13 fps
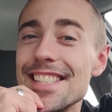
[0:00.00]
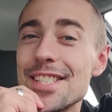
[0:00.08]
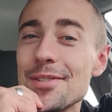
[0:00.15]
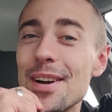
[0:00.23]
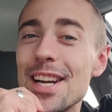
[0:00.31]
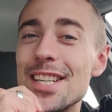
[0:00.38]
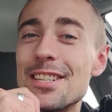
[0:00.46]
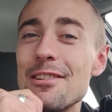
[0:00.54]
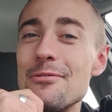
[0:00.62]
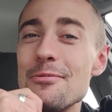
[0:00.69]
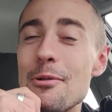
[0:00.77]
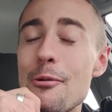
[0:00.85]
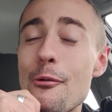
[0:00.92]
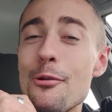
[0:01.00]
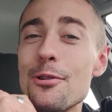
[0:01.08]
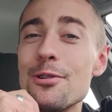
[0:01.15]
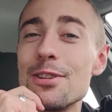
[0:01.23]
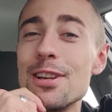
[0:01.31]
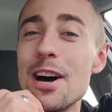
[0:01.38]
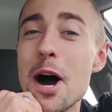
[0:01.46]
so I don't
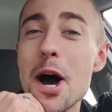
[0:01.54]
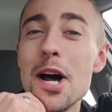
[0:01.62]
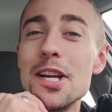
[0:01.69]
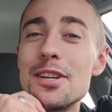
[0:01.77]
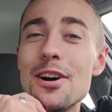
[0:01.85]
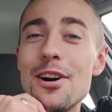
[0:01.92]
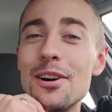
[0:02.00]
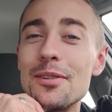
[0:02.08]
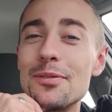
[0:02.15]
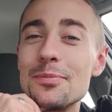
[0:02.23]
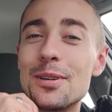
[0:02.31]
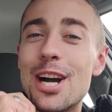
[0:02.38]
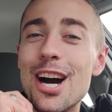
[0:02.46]
order the hot dog from